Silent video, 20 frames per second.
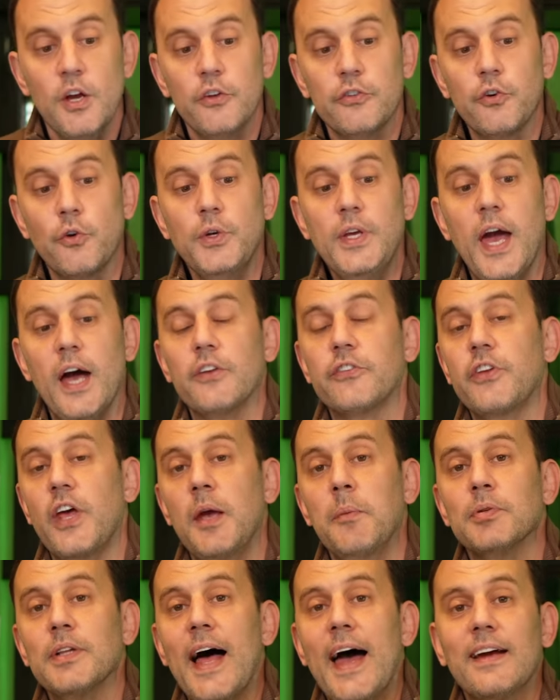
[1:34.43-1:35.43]
So yes, a
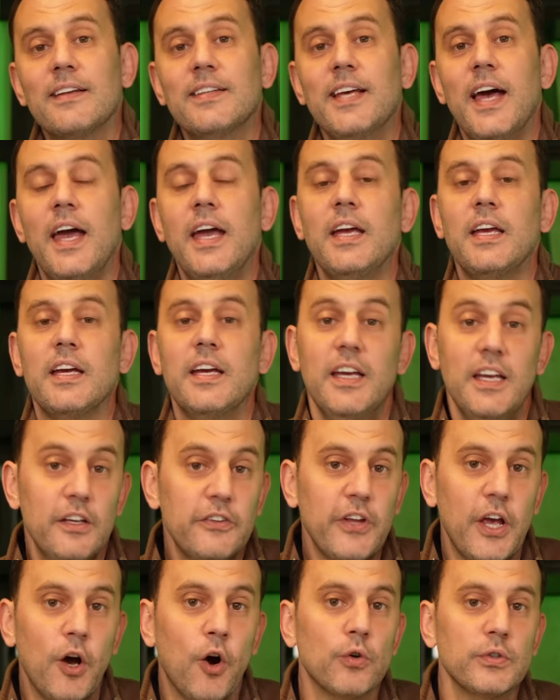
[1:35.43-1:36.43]
black tank is
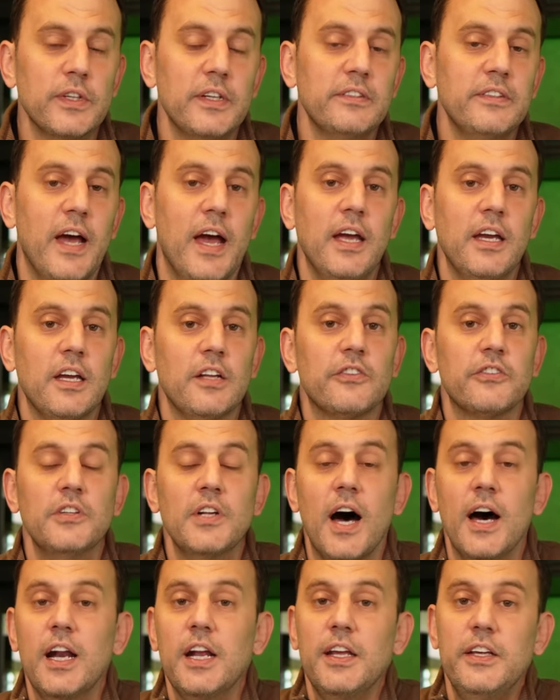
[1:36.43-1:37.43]
a holding tank, it's
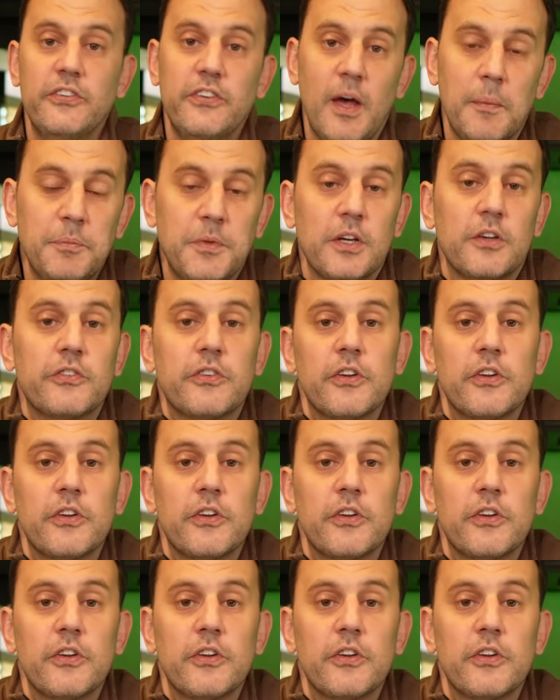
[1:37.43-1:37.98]
not a septic